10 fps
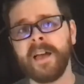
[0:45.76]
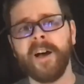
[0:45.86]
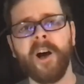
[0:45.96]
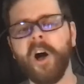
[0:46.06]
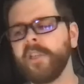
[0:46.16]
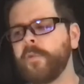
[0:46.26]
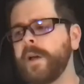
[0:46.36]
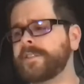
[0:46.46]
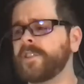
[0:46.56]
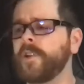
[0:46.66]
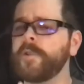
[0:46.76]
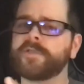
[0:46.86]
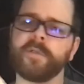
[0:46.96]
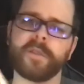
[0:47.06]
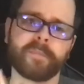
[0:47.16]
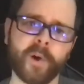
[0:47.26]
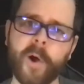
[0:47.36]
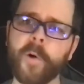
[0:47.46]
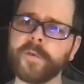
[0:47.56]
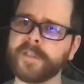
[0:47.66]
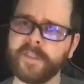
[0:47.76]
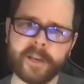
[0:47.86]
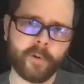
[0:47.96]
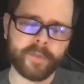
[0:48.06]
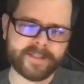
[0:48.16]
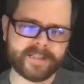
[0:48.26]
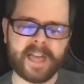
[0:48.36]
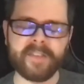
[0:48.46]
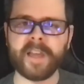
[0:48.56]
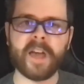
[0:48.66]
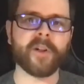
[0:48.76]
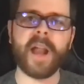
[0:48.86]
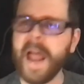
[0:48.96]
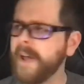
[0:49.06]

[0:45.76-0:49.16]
all the way to those who are the pros and they know this, that, and the other.